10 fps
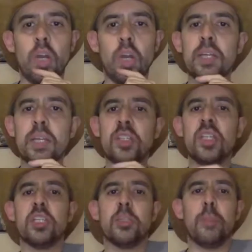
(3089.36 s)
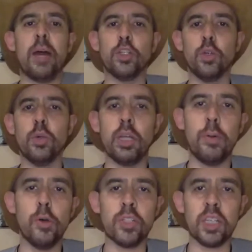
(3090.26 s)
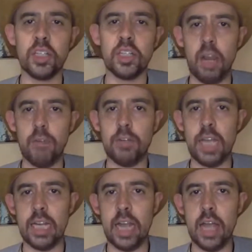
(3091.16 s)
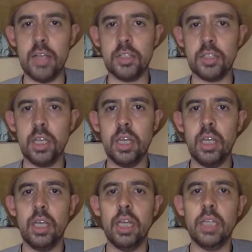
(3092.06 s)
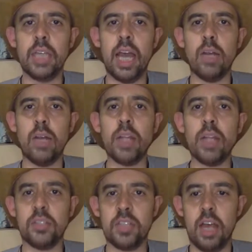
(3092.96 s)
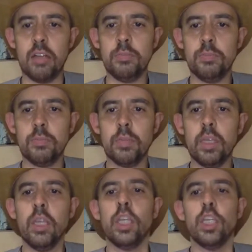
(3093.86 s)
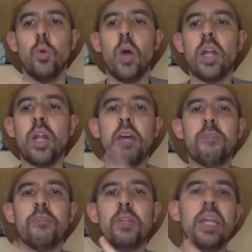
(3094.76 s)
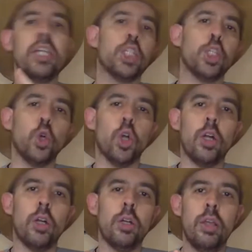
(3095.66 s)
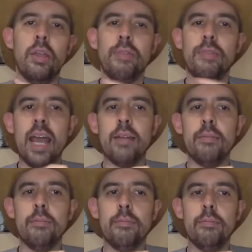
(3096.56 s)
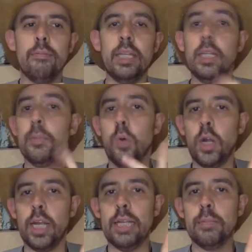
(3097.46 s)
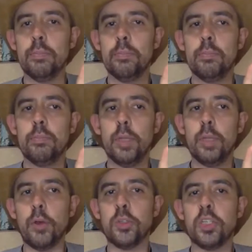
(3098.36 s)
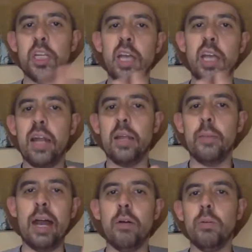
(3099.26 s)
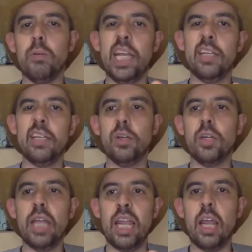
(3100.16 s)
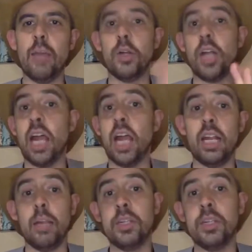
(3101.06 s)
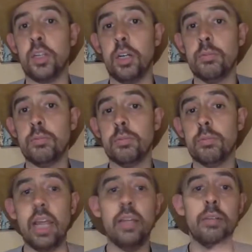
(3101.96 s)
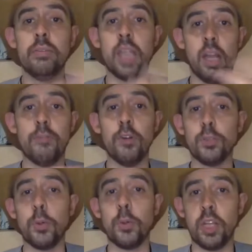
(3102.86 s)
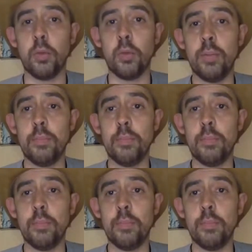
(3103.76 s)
the biggest things about doing a post like this every day, guys, is that, write this down. You want to definitely make sure that in the morning, you're posting it at about 8 a.m. or 9 a.m. Eastern, okay, to get your first post out of the way.